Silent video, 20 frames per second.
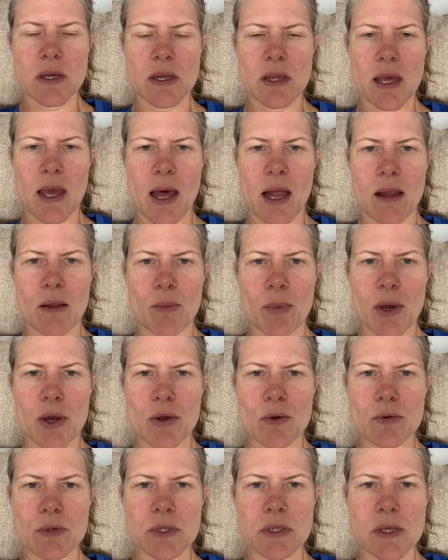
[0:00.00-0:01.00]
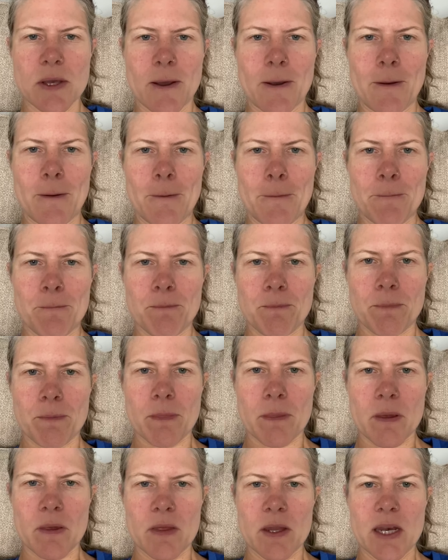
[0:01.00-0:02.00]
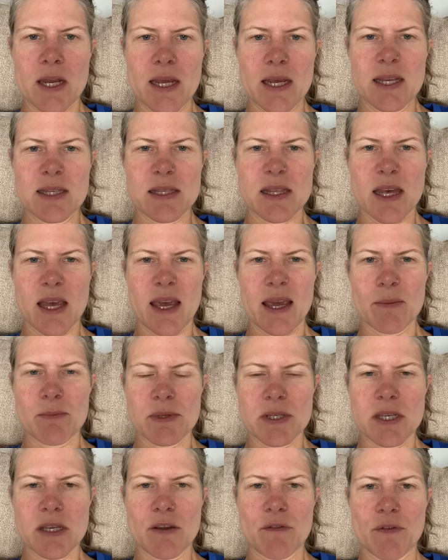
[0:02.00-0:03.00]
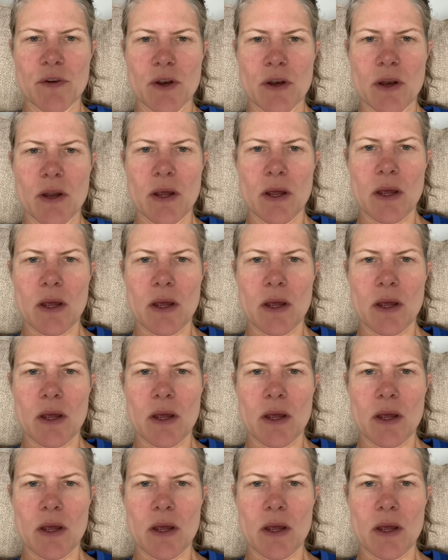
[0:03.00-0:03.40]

the elbows, the knees, and the hips even.